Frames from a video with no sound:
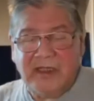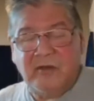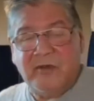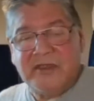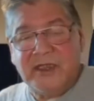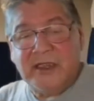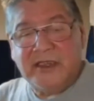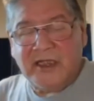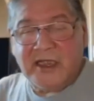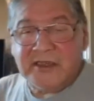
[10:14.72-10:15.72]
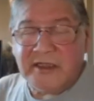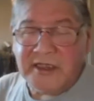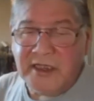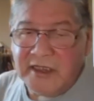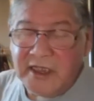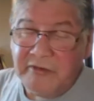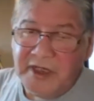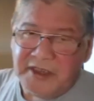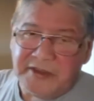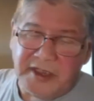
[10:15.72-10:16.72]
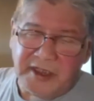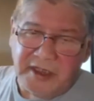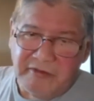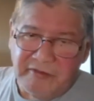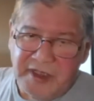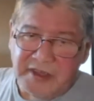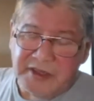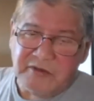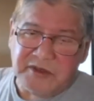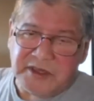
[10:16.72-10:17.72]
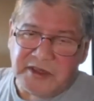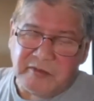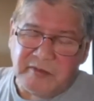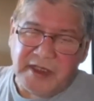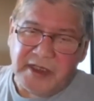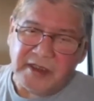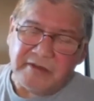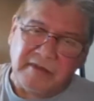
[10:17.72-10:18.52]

it wasn't until I started to uh, get reintroduced into my uh,